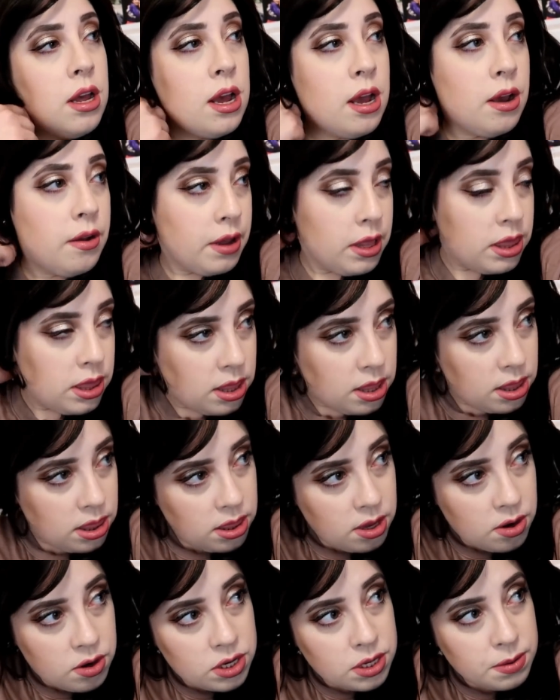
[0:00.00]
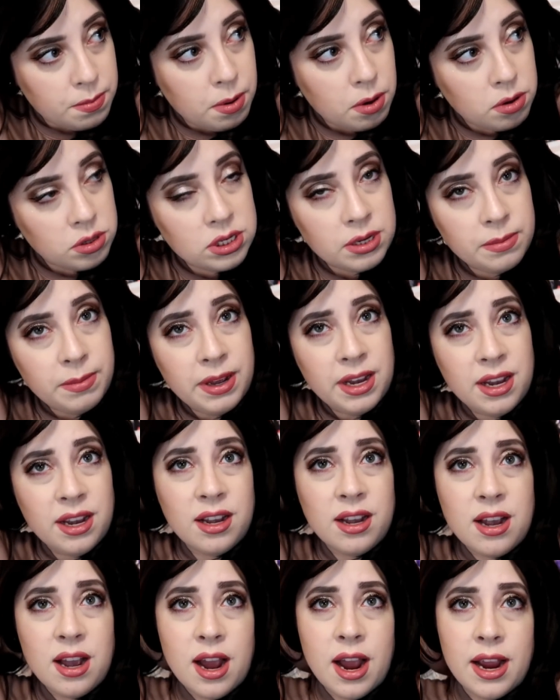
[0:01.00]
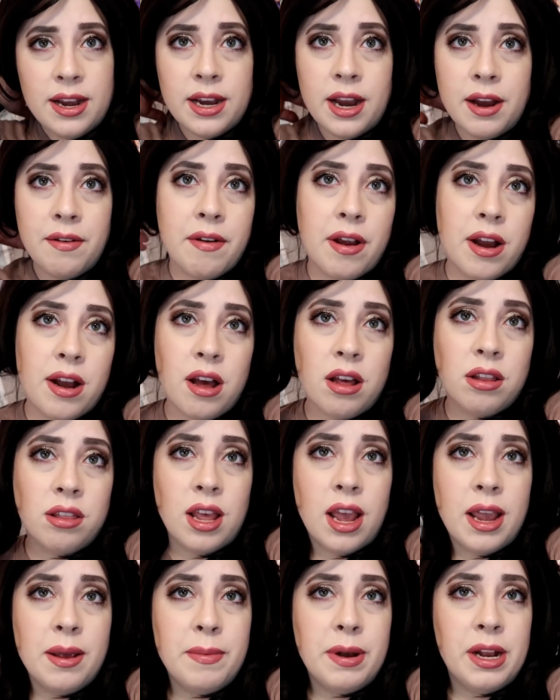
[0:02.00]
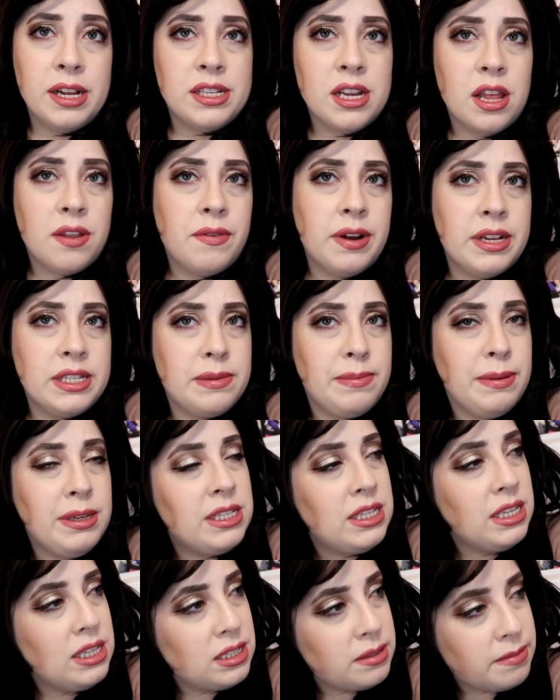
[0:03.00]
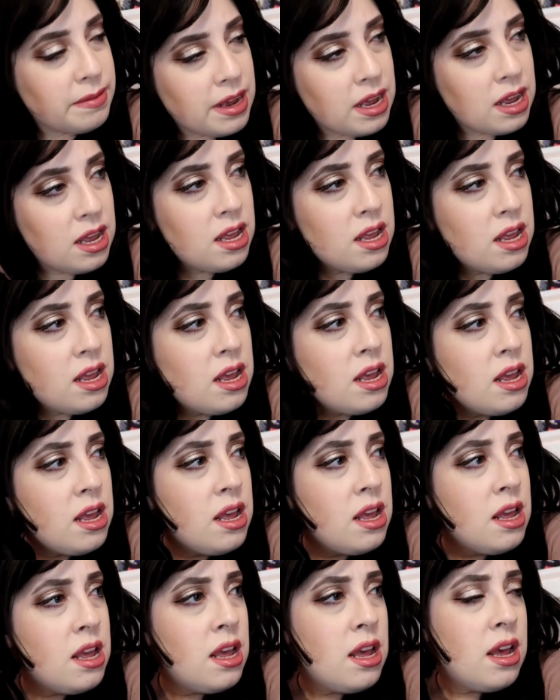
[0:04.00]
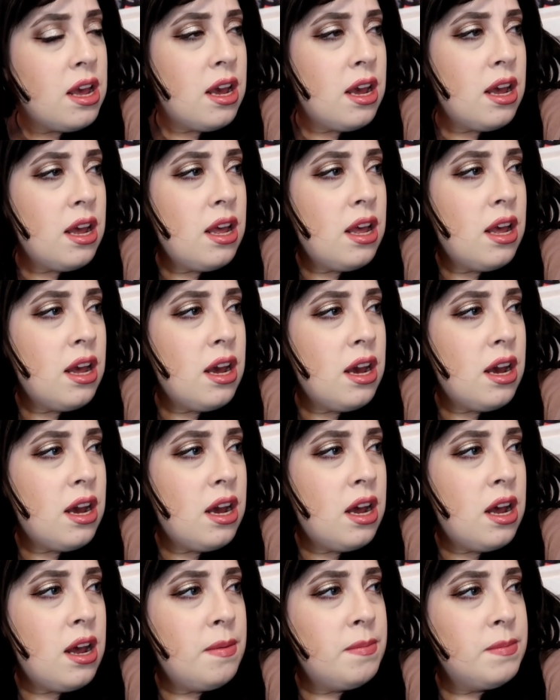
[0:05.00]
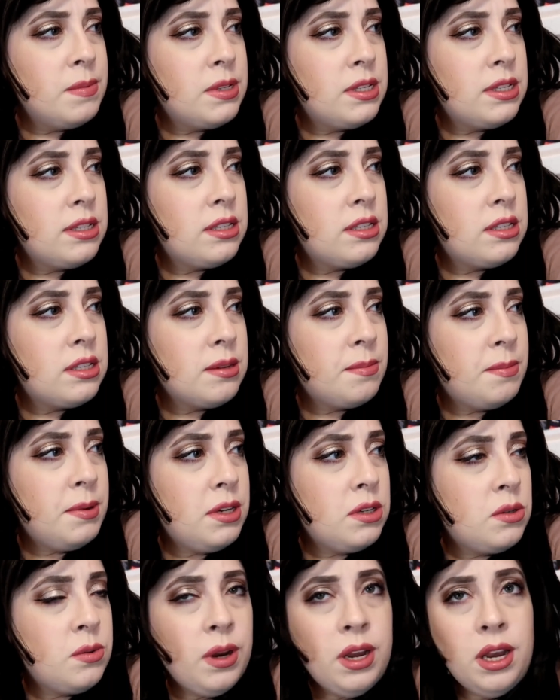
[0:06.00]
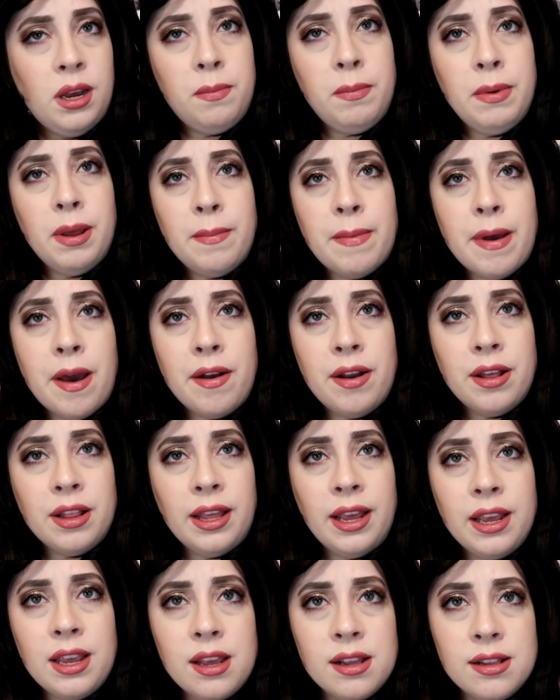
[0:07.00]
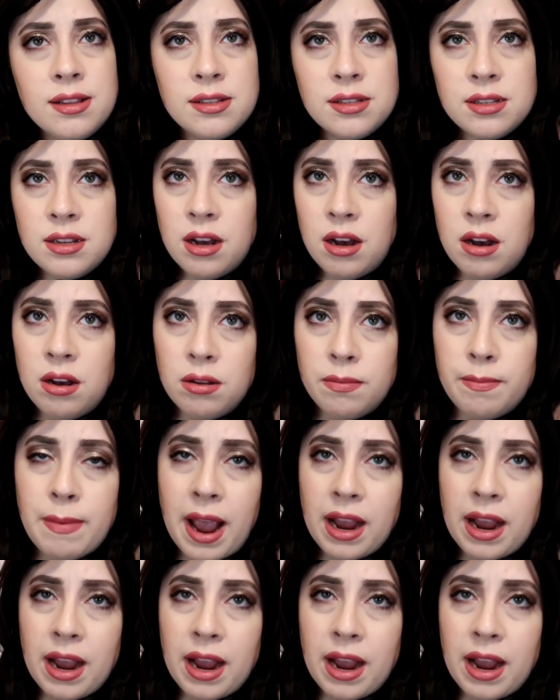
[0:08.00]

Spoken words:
I'll get, there's supposed to be a kind I read online, but it's not the red species, but someone tweeted me about it, like it's called